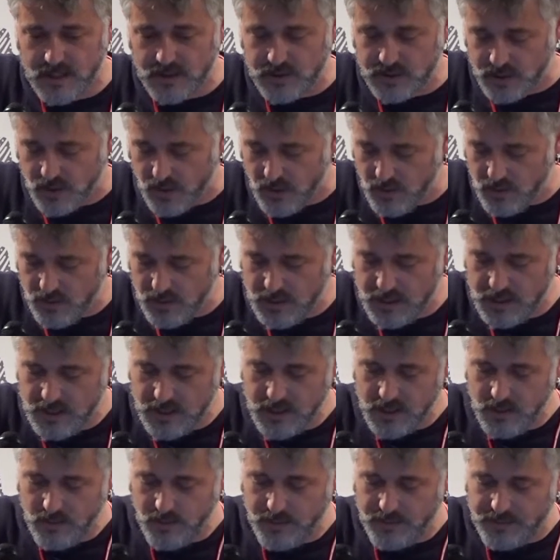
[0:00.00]
So
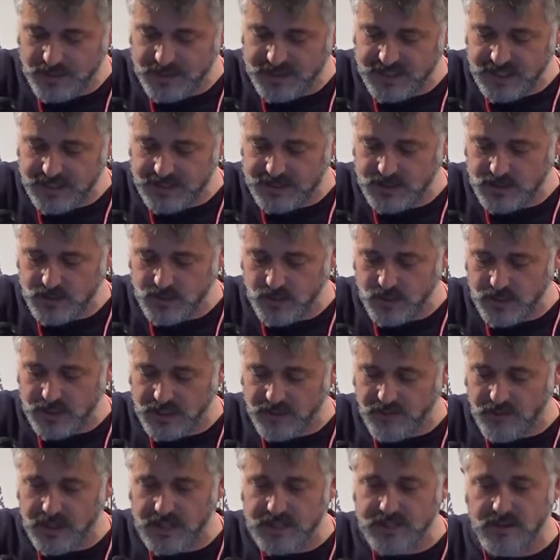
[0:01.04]
we pretend to
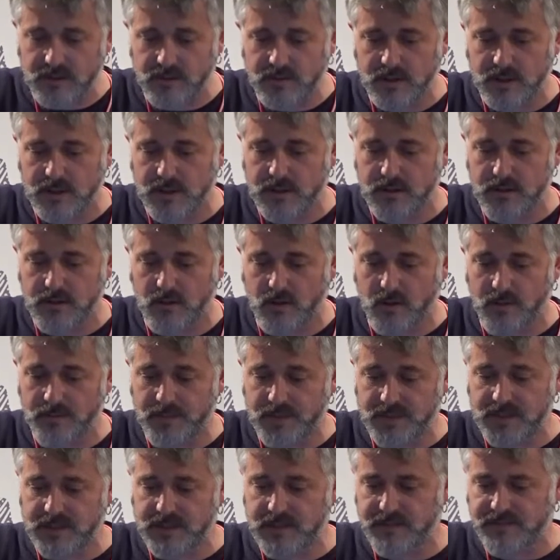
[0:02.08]
increase our
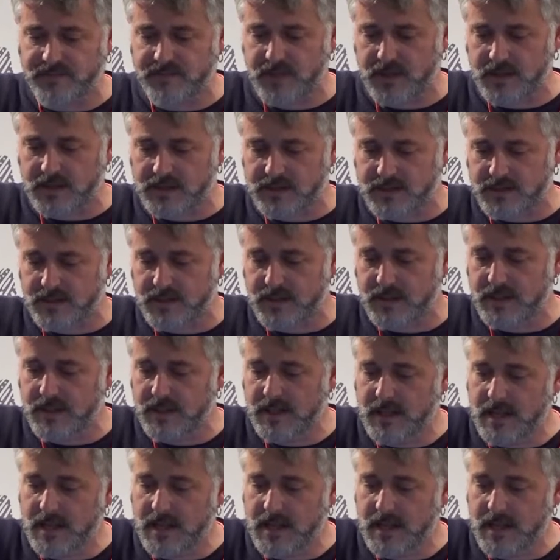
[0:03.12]
competitiveness